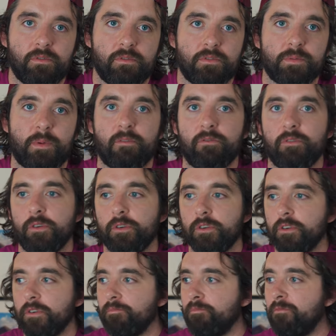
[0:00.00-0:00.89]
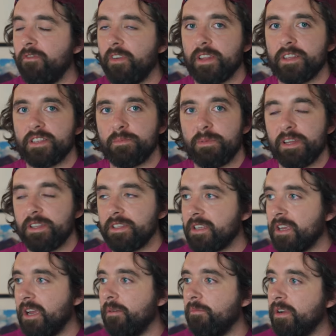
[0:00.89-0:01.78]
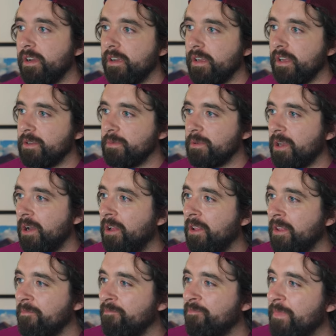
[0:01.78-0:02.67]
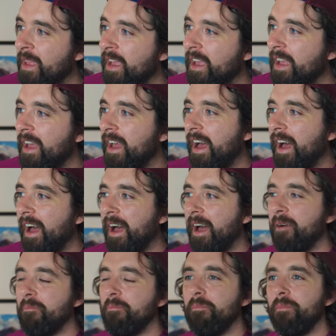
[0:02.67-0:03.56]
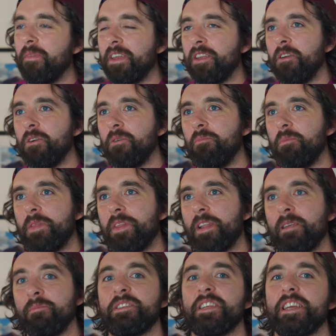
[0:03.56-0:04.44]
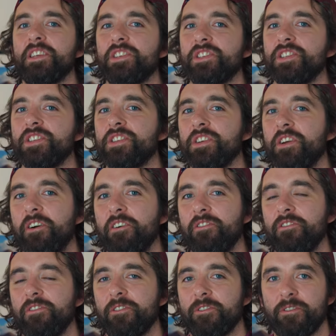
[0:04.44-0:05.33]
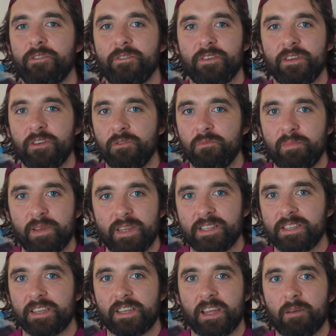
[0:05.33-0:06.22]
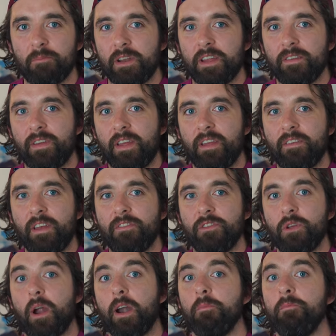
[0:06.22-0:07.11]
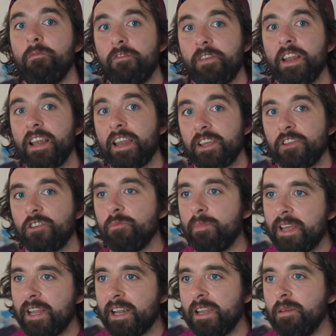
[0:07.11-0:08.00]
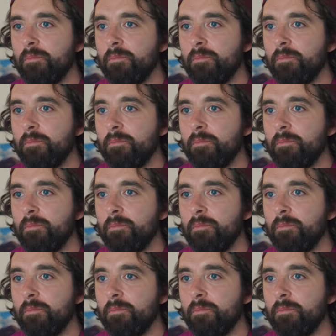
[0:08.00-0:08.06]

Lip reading: smartphone or your fancy pants camera, as we call them. You know, but the limitations of your, you know, basic camera, if you are feel like you're being